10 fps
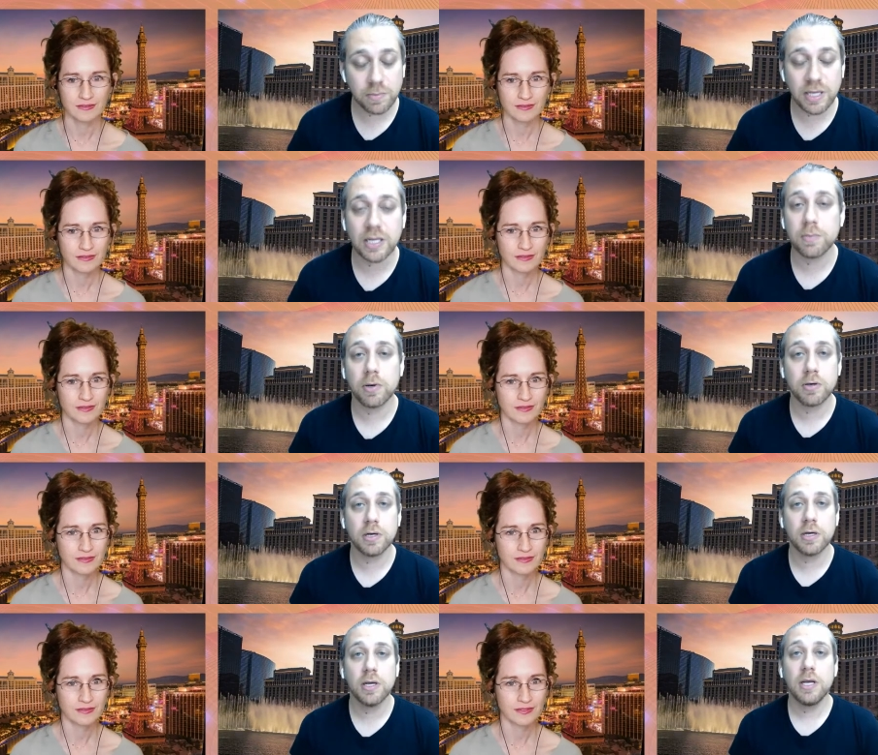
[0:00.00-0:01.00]
Speaker 1: plenty of poker.
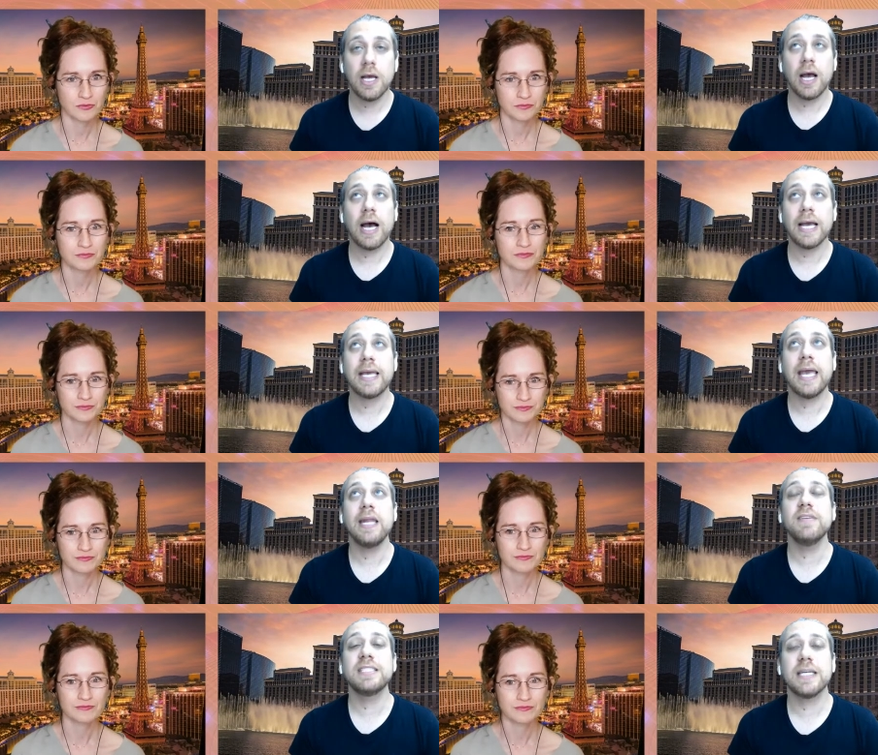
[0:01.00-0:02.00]
I can't
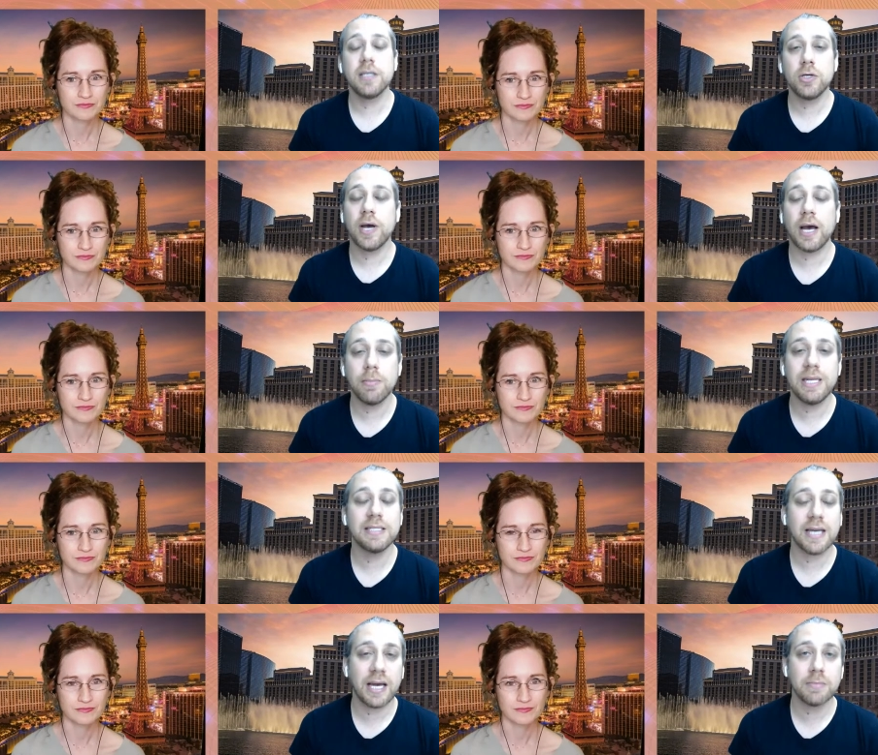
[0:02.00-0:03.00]
even tell you how many
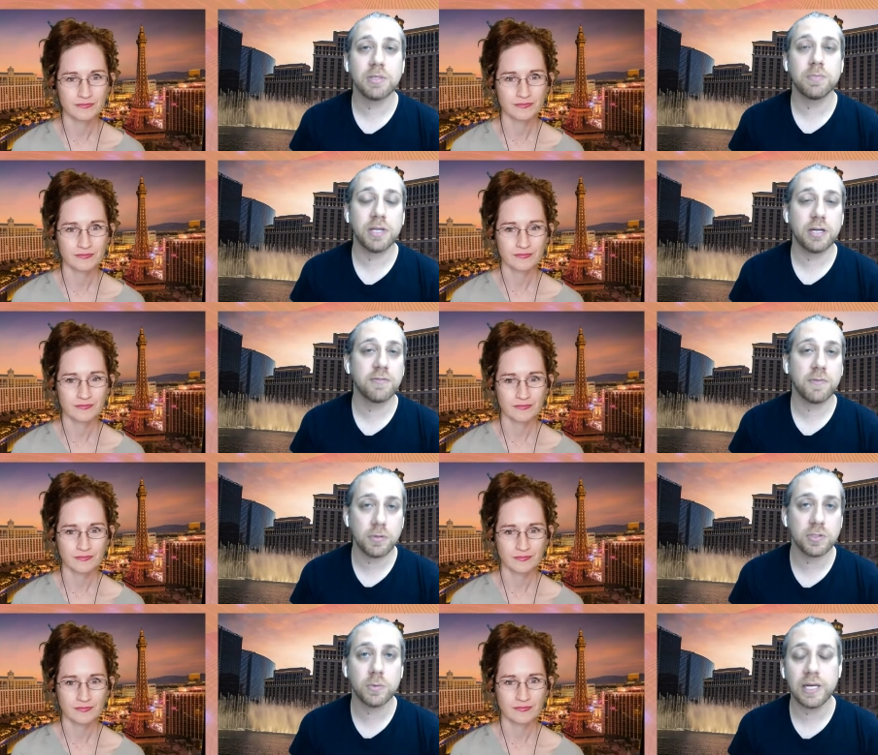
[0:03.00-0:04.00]
times a player folds a
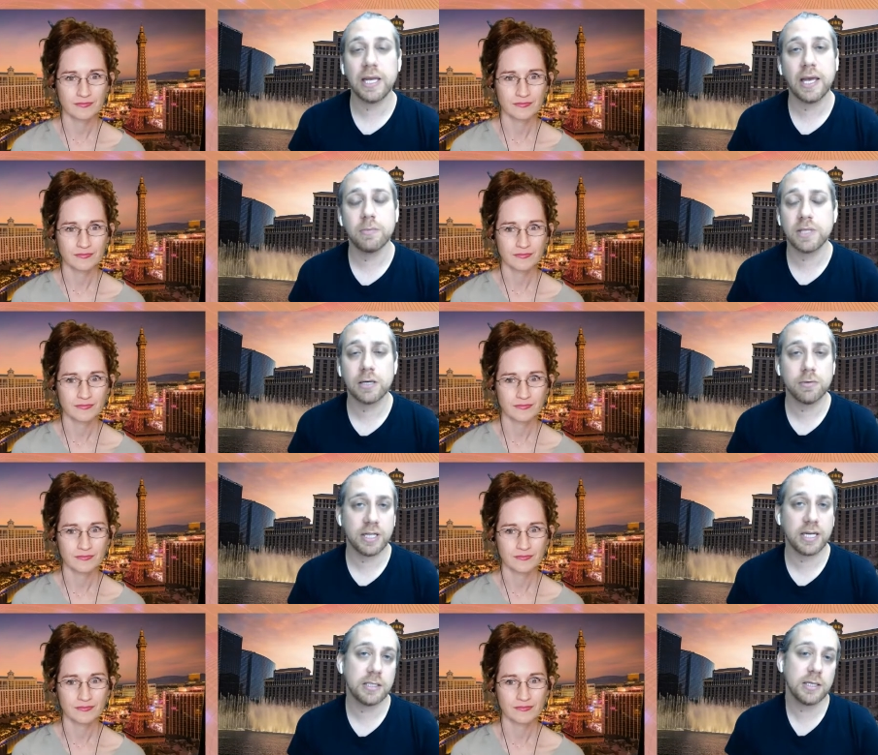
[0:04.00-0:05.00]
winning hand without
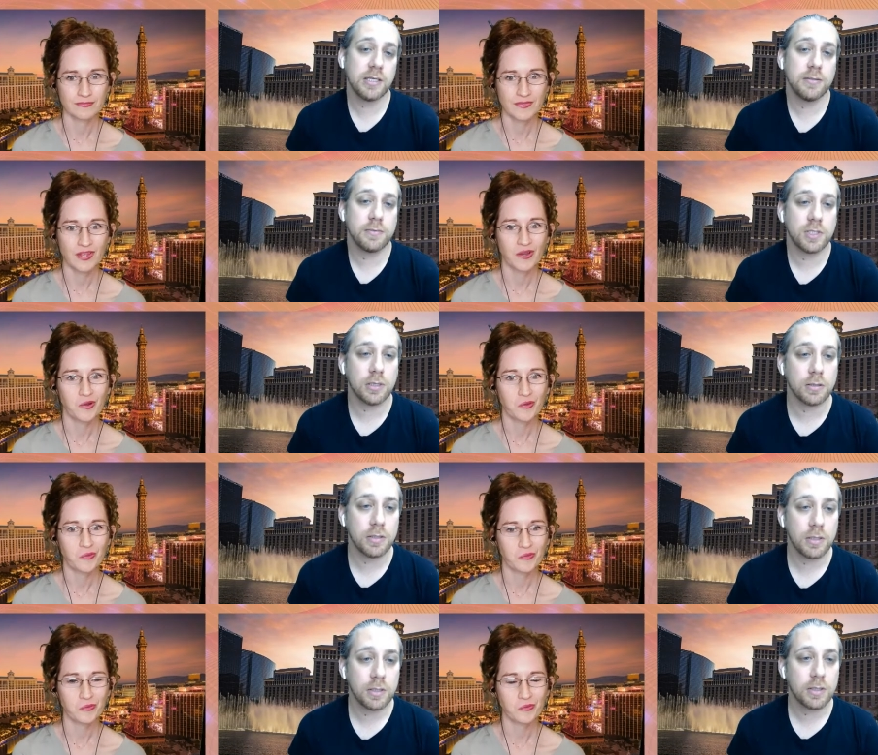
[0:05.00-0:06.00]
realizing it, so.
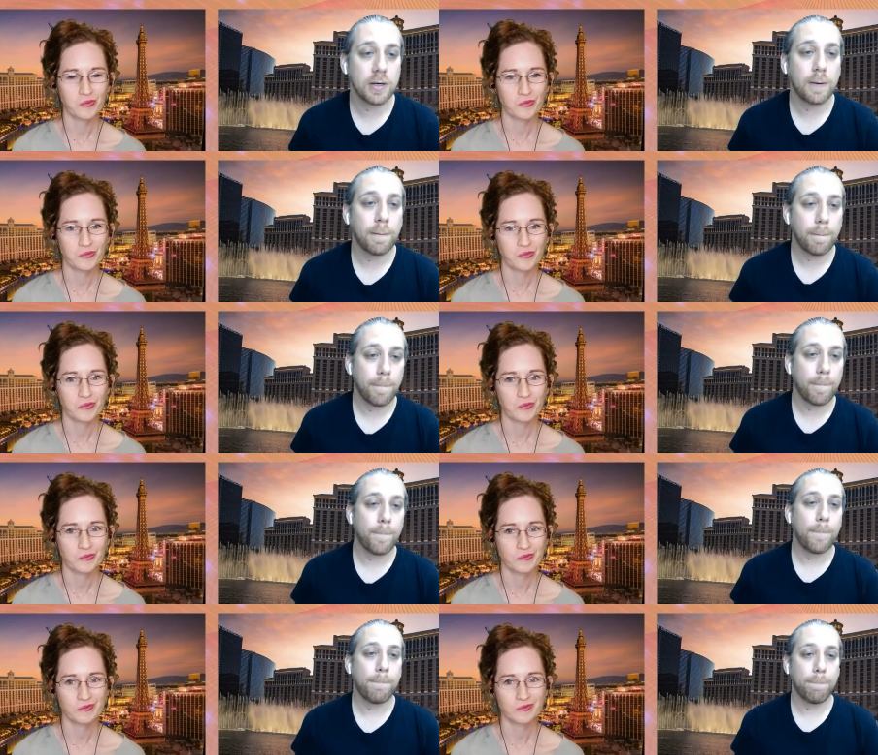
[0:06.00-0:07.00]
Speaker 2: Ooh.
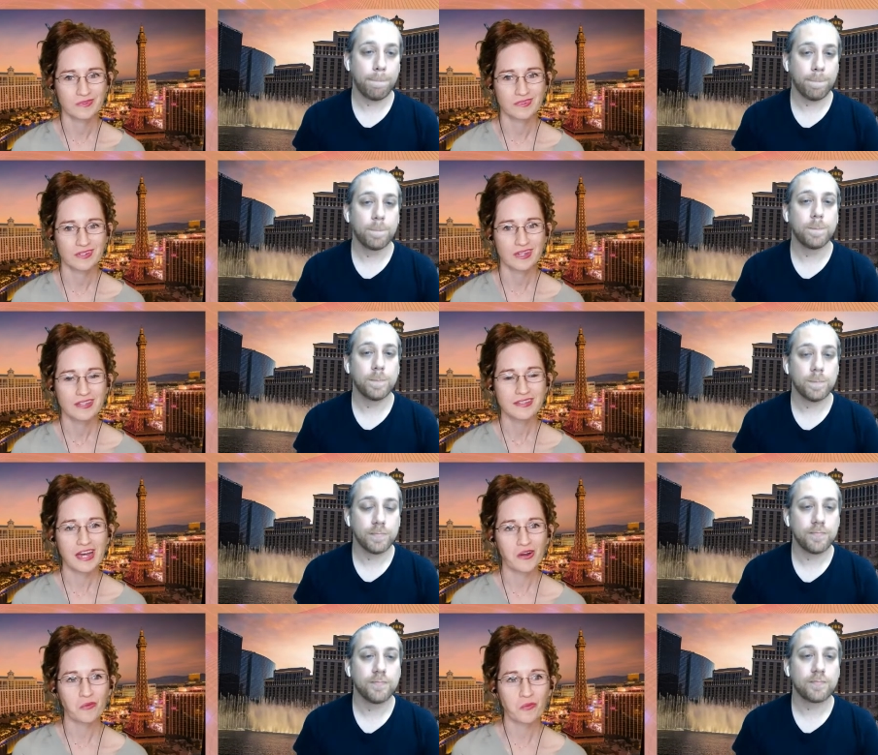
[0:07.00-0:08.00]

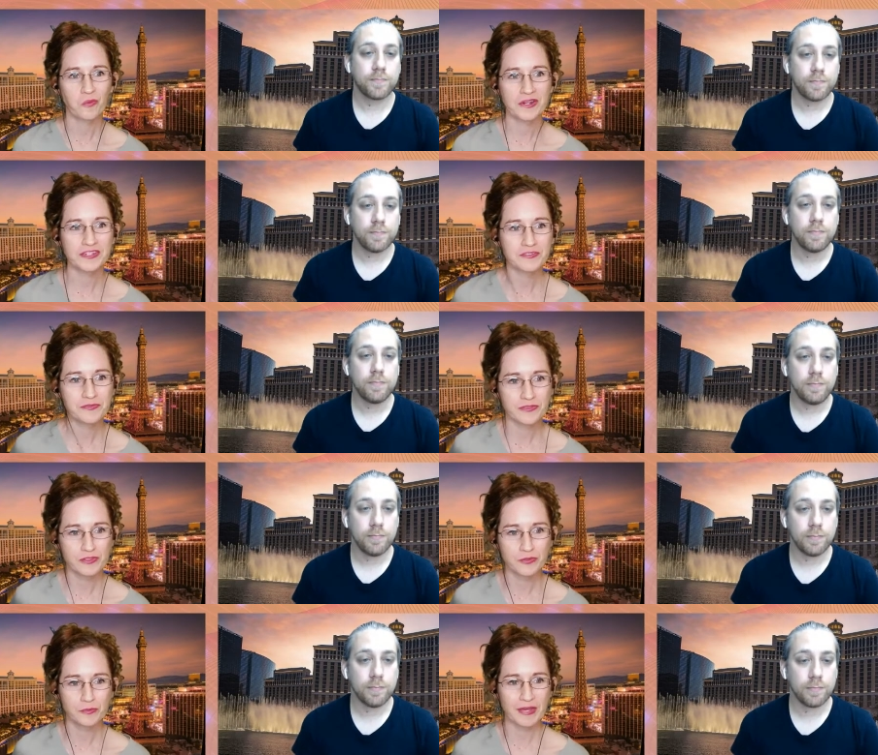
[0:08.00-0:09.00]
Now, what if
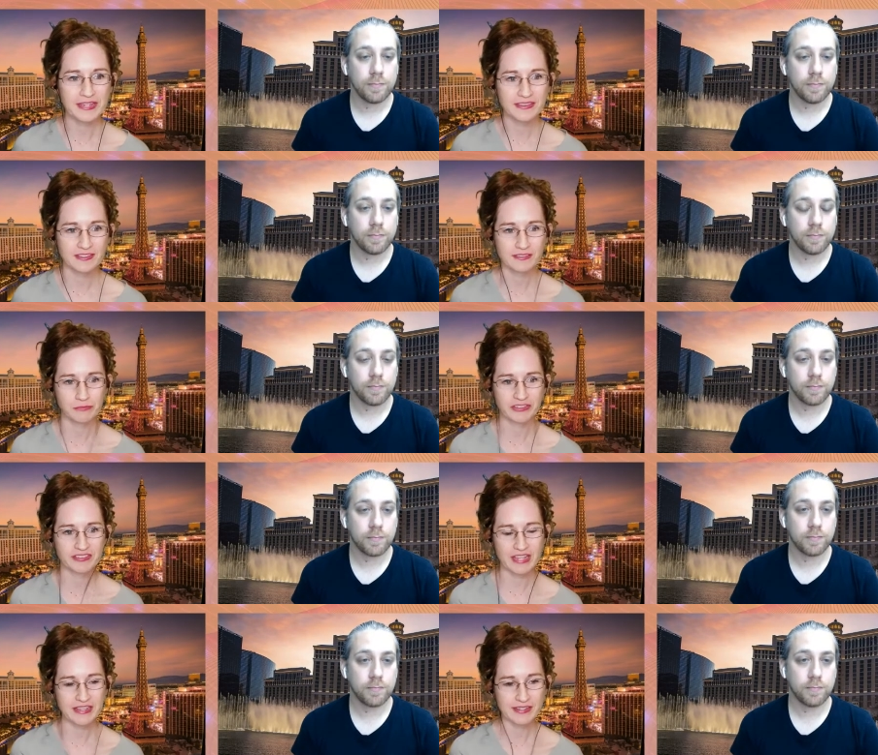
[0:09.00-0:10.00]
you make this
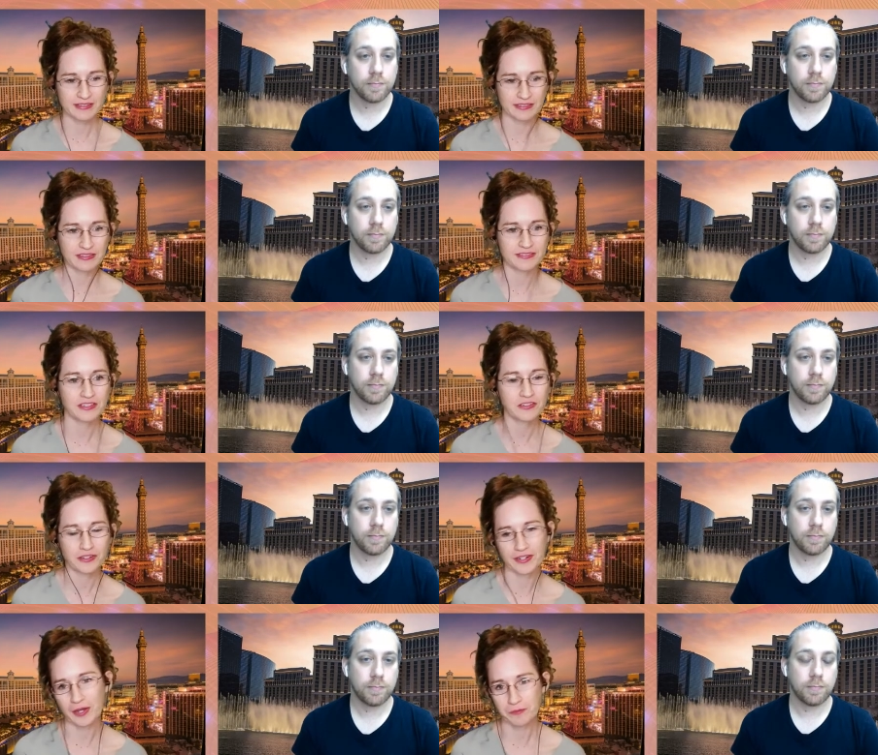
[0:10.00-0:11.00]
mistake as the dealer?
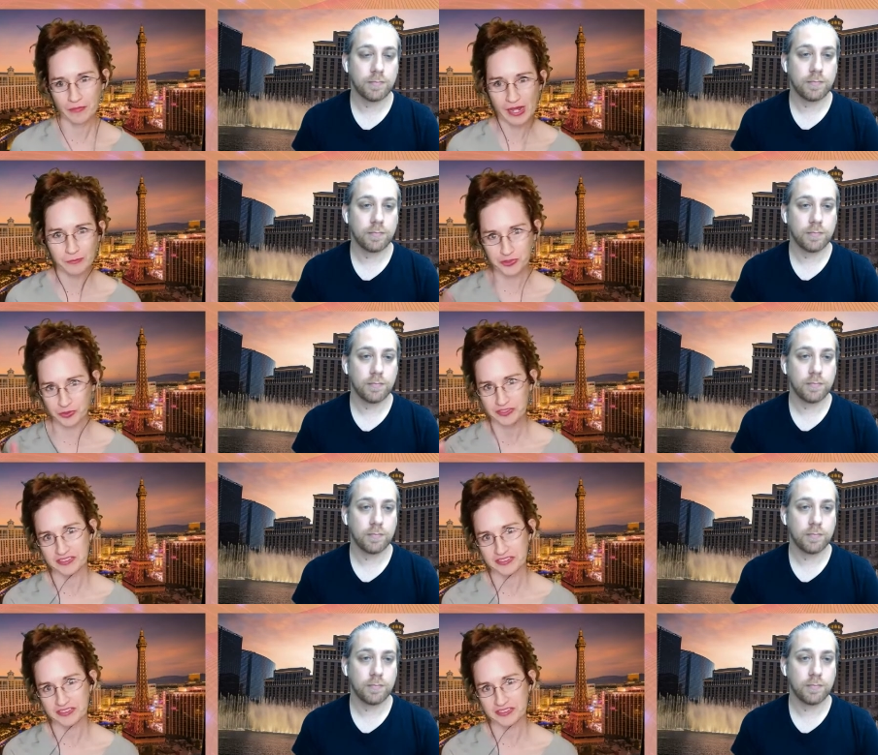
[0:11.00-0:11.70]
And I'm sort of